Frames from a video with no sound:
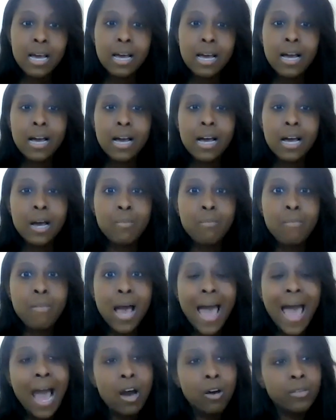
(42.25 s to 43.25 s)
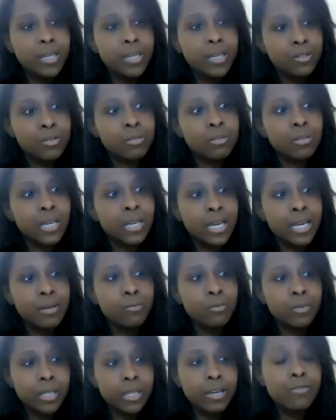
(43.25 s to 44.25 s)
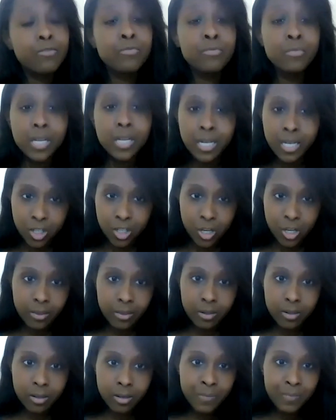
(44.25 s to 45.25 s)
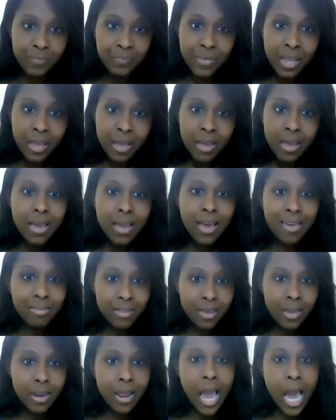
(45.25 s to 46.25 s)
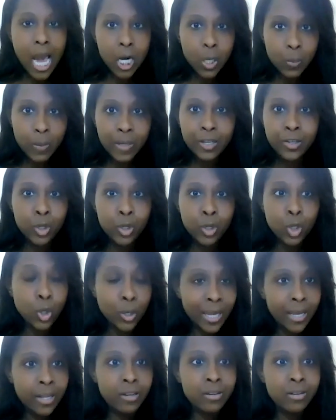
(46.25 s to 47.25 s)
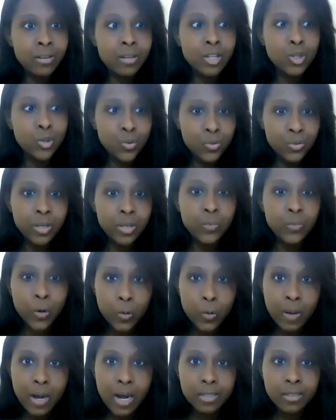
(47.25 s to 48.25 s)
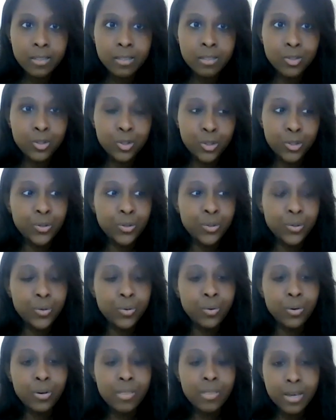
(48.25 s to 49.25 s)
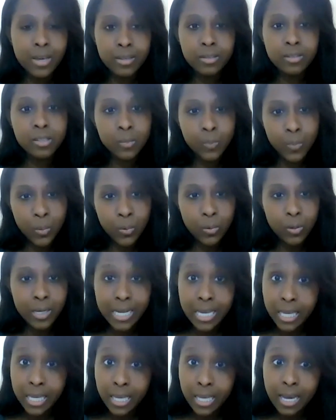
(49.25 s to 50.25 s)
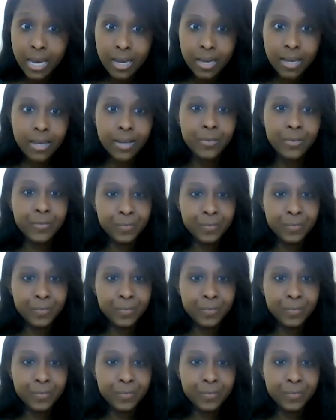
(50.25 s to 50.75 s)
how these can really feed each other, and then how do we look at using robots to then support Ikigai?